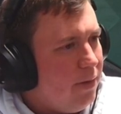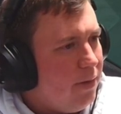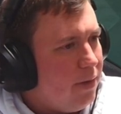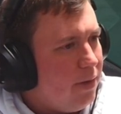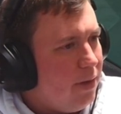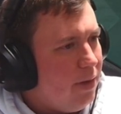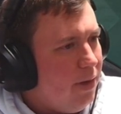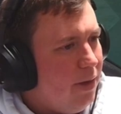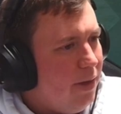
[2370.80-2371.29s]

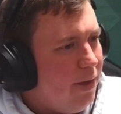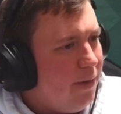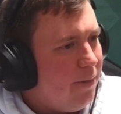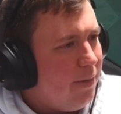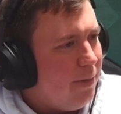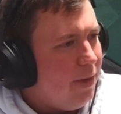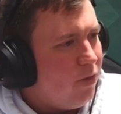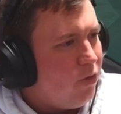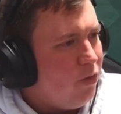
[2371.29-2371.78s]
Can't let them
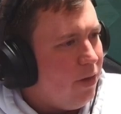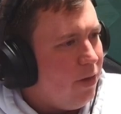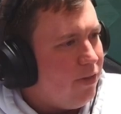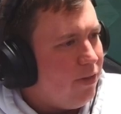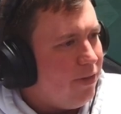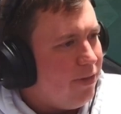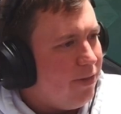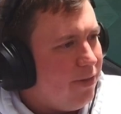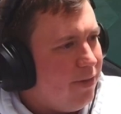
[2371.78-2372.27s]
get
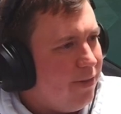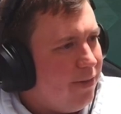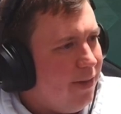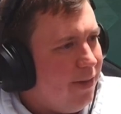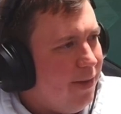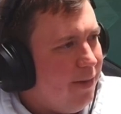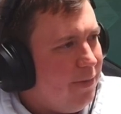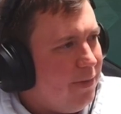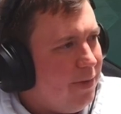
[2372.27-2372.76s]
treasures, because then they
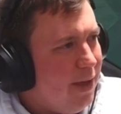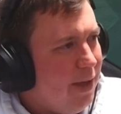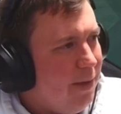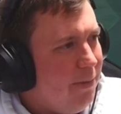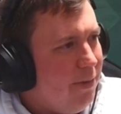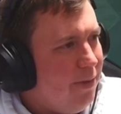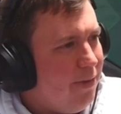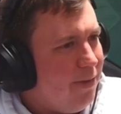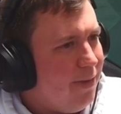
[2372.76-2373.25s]
have to keep
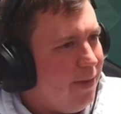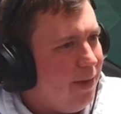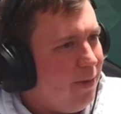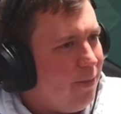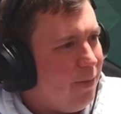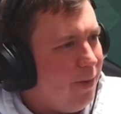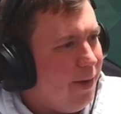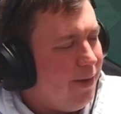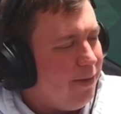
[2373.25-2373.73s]
using their
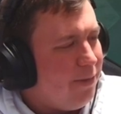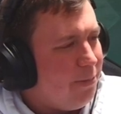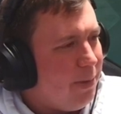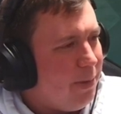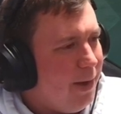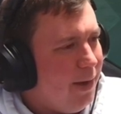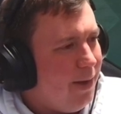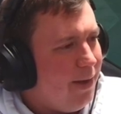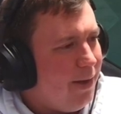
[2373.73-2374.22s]
red as
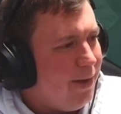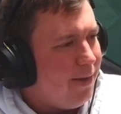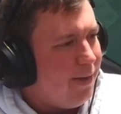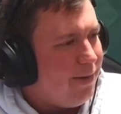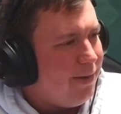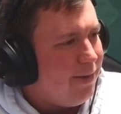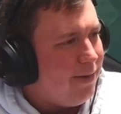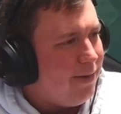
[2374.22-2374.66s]
pain land.